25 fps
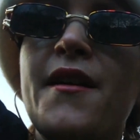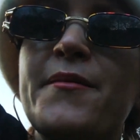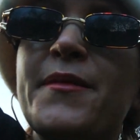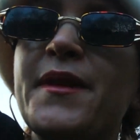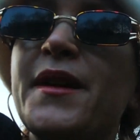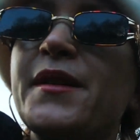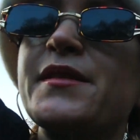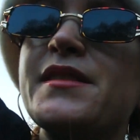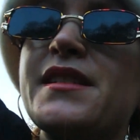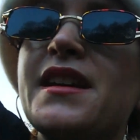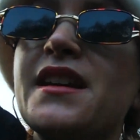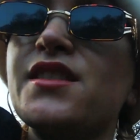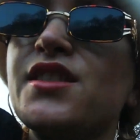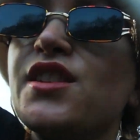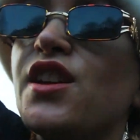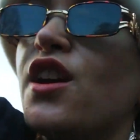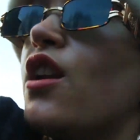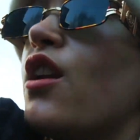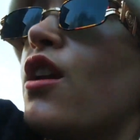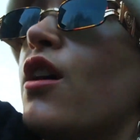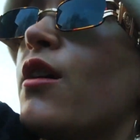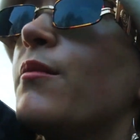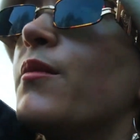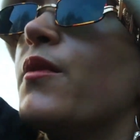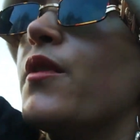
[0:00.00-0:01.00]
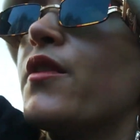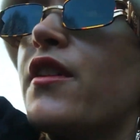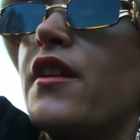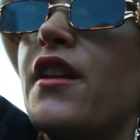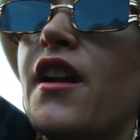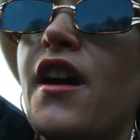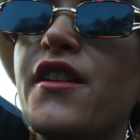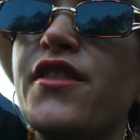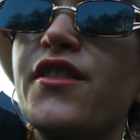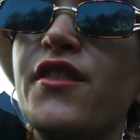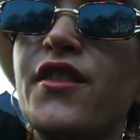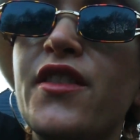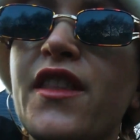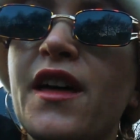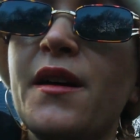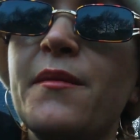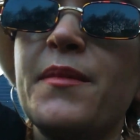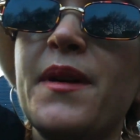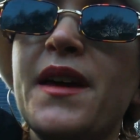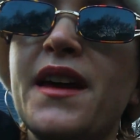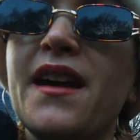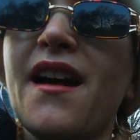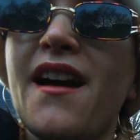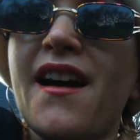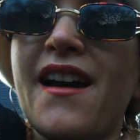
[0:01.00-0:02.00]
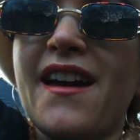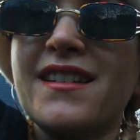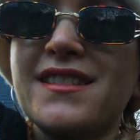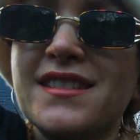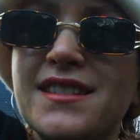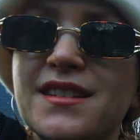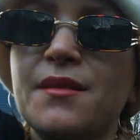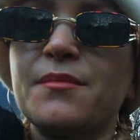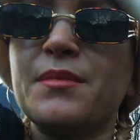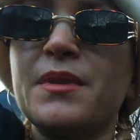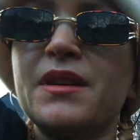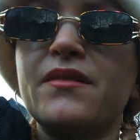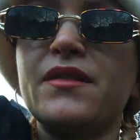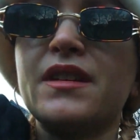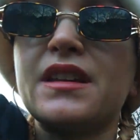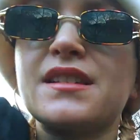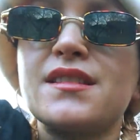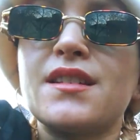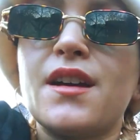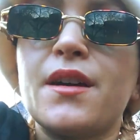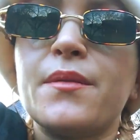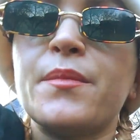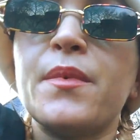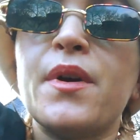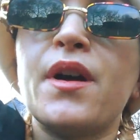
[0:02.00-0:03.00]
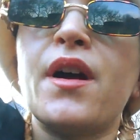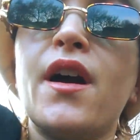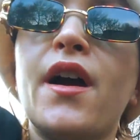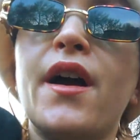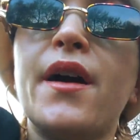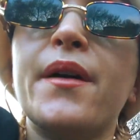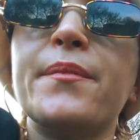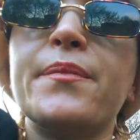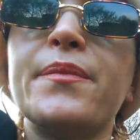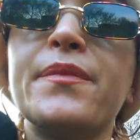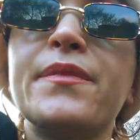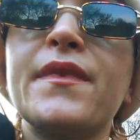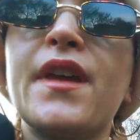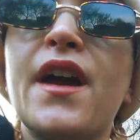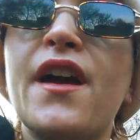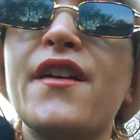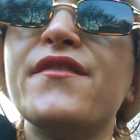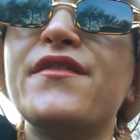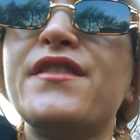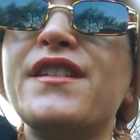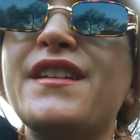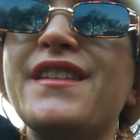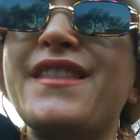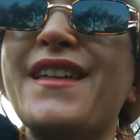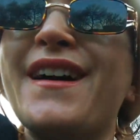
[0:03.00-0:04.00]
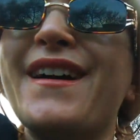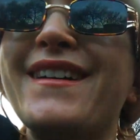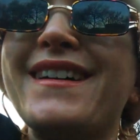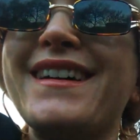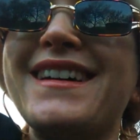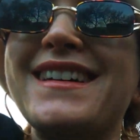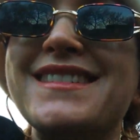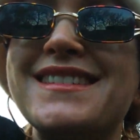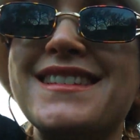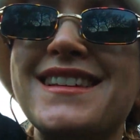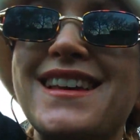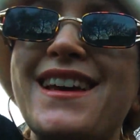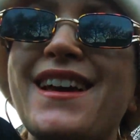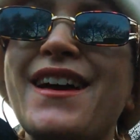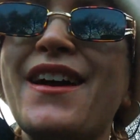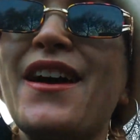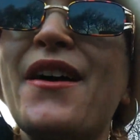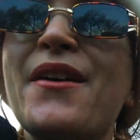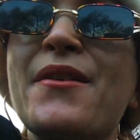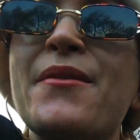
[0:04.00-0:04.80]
There was actually a lot more than I thought there'd be. I ended up leaving some. Hopefully they'll eat it.